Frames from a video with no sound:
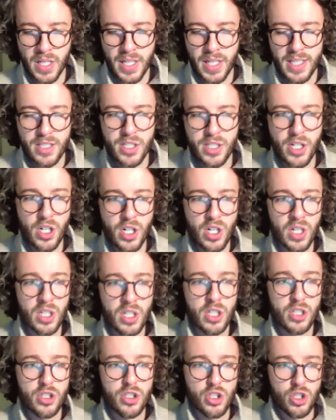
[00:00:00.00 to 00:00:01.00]
Is there
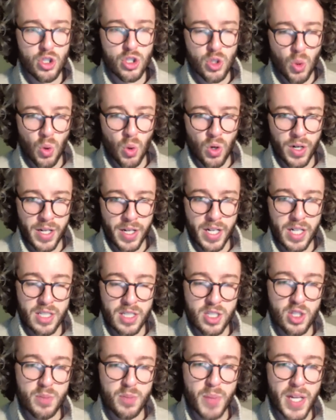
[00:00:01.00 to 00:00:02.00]
a story, a
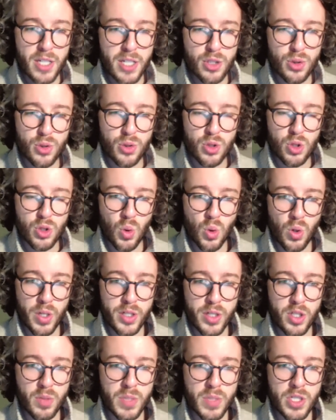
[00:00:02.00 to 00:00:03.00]
spatial
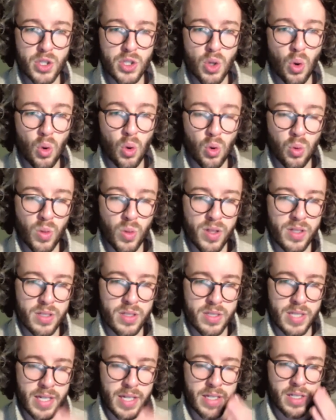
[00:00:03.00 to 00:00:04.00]
story to be told with
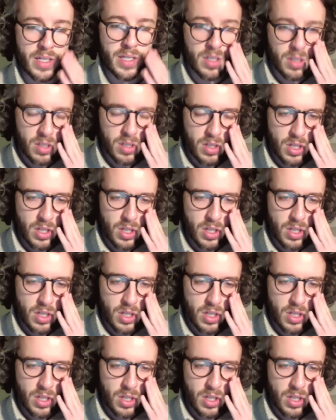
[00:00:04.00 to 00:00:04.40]
this data?